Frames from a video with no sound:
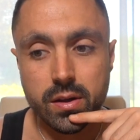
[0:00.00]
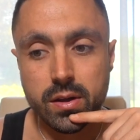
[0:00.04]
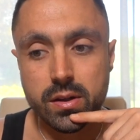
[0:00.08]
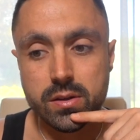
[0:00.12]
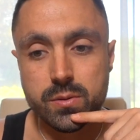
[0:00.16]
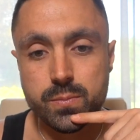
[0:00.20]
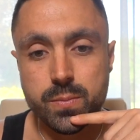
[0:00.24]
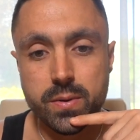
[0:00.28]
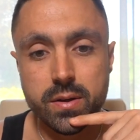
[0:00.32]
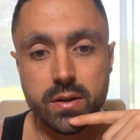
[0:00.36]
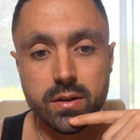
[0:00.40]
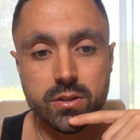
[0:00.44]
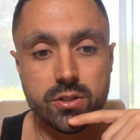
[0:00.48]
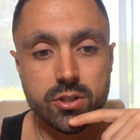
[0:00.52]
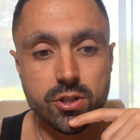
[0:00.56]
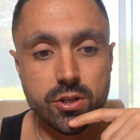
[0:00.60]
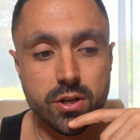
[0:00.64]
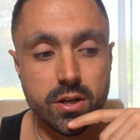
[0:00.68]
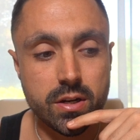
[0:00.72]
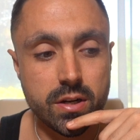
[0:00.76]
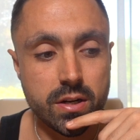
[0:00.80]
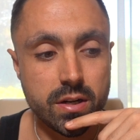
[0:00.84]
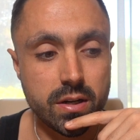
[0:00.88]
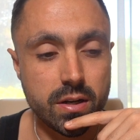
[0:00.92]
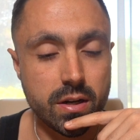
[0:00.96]
It's been a
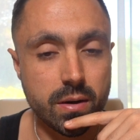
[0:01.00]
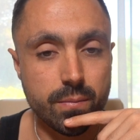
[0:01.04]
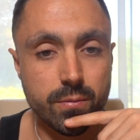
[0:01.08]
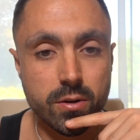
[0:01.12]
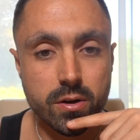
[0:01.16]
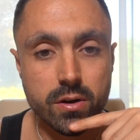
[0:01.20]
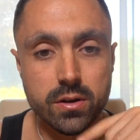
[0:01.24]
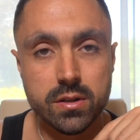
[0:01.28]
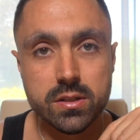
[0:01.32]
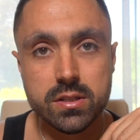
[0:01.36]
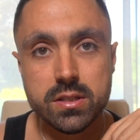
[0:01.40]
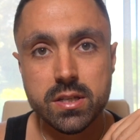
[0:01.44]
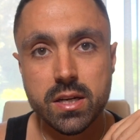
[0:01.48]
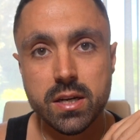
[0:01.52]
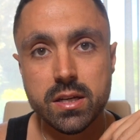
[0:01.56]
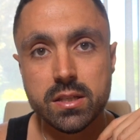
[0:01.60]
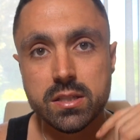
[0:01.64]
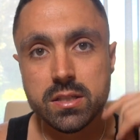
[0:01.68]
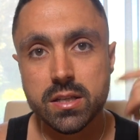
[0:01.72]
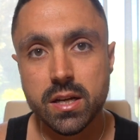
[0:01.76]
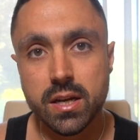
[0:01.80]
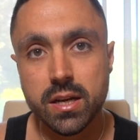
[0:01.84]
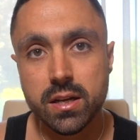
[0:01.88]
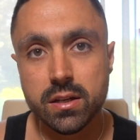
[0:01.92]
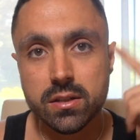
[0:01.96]
journey. I'm not going to say
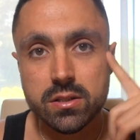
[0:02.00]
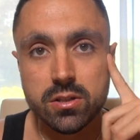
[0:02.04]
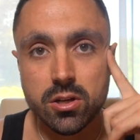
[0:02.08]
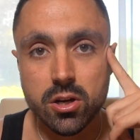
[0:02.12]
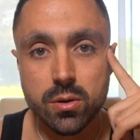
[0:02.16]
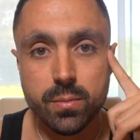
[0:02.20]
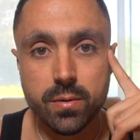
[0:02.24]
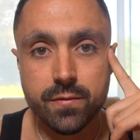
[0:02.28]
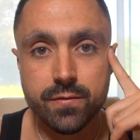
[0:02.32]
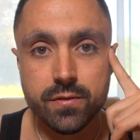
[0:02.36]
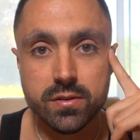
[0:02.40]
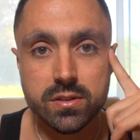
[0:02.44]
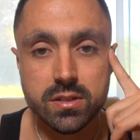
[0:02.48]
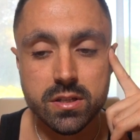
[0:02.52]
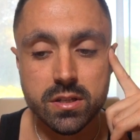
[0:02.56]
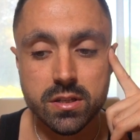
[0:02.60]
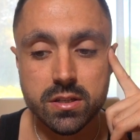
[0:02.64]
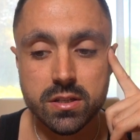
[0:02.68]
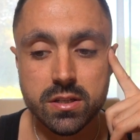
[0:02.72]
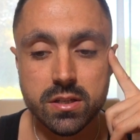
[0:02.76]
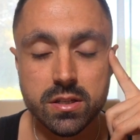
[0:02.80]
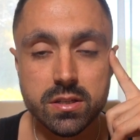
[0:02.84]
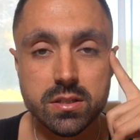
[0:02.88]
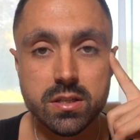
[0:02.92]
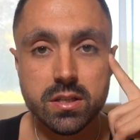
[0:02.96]
staying sober for
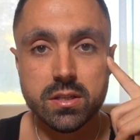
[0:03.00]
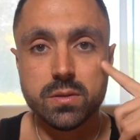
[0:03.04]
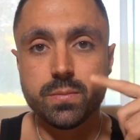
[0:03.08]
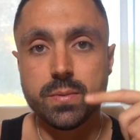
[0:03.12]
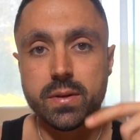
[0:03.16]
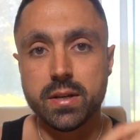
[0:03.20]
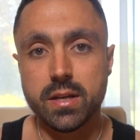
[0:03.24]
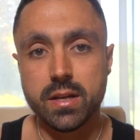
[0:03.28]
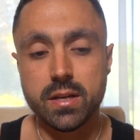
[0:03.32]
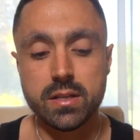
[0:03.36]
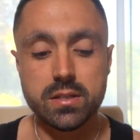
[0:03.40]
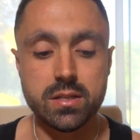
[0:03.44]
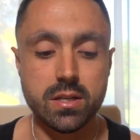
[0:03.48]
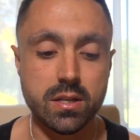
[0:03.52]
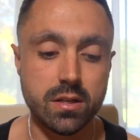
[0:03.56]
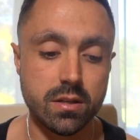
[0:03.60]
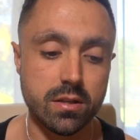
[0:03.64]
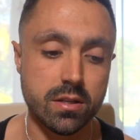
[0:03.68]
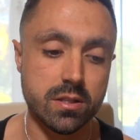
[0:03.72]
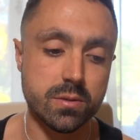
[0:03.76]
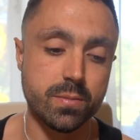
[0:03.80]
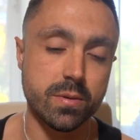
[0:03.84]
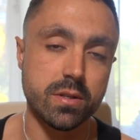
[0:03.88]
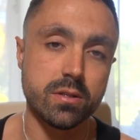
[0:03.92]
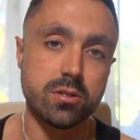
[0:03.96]
six years has been easy.
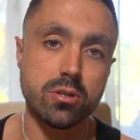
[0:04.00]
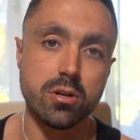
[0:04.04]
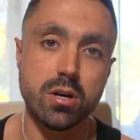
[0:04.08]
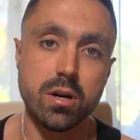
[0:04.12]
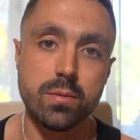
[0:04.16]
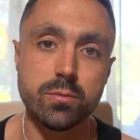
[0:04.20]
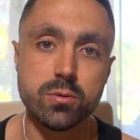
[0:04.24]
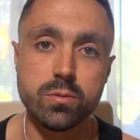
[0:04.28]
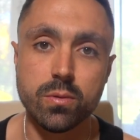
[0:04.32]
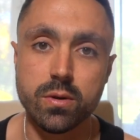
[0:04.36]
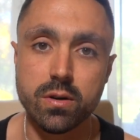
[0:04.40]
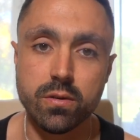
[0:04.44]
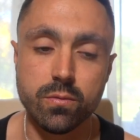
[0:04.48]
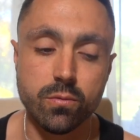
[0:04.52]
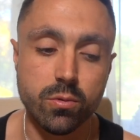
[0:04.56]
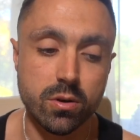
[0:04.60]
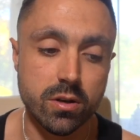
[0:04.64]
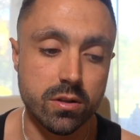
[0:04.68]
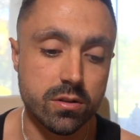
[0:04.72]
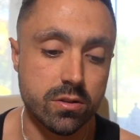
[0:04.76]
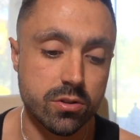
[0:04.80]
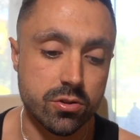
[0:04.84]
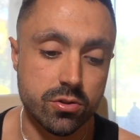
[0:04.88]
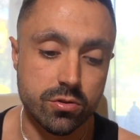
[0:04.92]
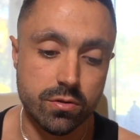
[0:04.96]
There's been times where I've
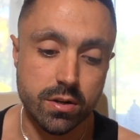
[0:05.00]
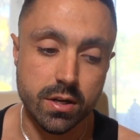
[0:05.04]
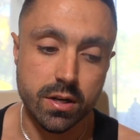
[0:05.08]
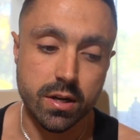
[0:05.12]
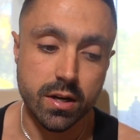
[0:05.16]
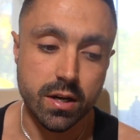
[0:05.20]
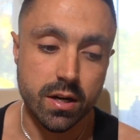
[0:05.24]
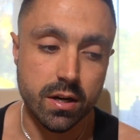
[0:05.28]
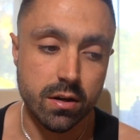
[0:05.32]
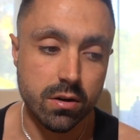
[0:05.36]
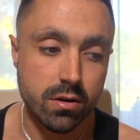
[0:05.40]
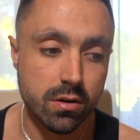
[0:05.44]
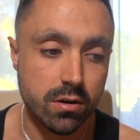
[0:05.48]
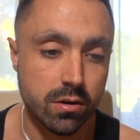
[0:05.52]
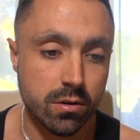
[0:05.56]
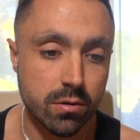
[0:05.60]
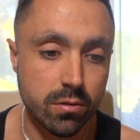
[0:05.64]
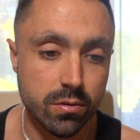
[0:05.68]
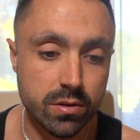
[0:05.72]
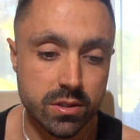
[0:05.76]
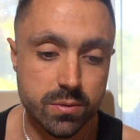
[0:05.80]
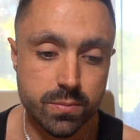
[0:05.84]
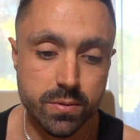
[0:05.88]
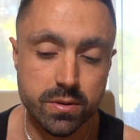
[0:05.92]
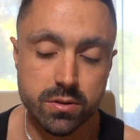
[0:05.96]
wanted to drink
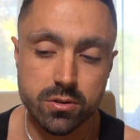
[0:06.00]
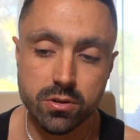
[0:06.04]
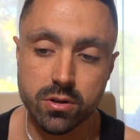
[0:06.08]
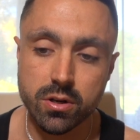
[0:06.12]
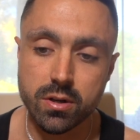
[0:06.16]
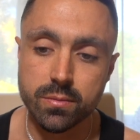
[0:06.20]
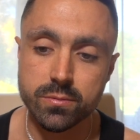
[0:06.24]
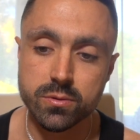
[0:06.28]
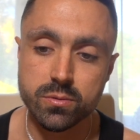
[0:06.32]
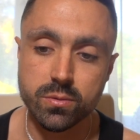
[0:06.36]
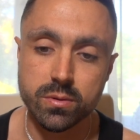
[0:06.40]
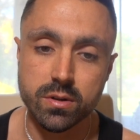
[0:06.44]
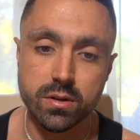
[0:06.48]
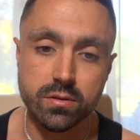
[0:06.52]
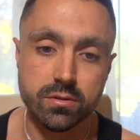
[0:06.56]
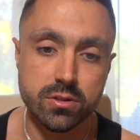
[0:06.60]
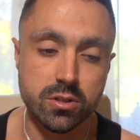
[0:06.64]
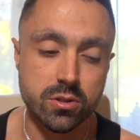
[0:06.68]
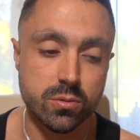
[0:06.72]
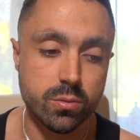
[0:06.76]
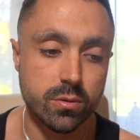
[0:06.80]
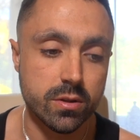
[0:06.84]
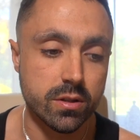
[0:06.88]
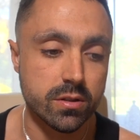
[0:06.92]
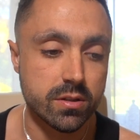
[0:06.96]
alcohol, there's been times when I've
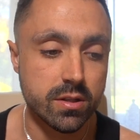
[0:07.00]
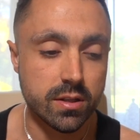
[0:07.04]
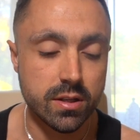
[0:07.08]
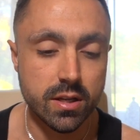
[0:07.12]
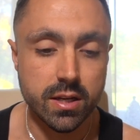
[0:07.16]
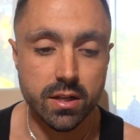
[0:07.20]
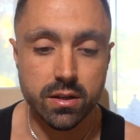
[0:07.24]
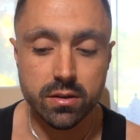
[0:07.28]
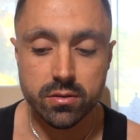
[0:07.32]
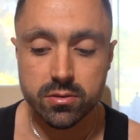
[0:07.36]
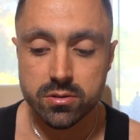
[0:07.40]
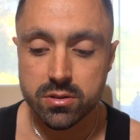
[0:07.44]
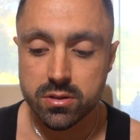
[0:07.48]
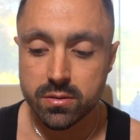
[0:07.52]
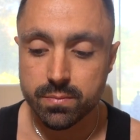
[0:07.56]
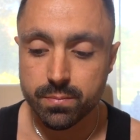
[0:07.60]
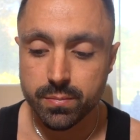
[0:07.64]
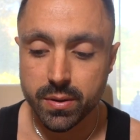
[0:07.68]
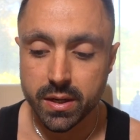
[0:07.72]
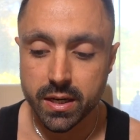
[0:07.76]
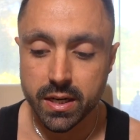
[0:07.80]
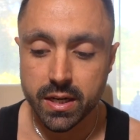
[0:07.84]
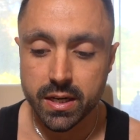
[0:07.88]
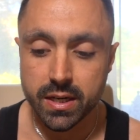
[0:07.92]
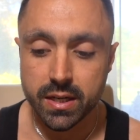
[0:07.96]
just wanted to let loose
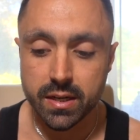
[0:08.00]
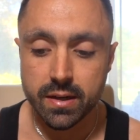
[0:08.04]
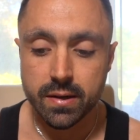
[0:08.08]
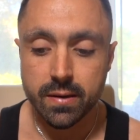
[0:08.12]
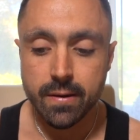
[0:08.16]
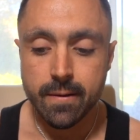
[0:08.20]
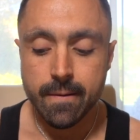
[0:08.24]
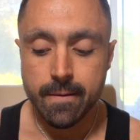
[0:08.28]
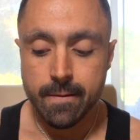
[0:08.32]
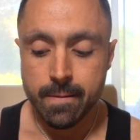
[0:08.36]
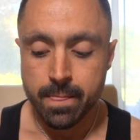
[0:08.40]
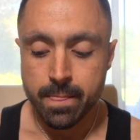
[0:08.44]
and party.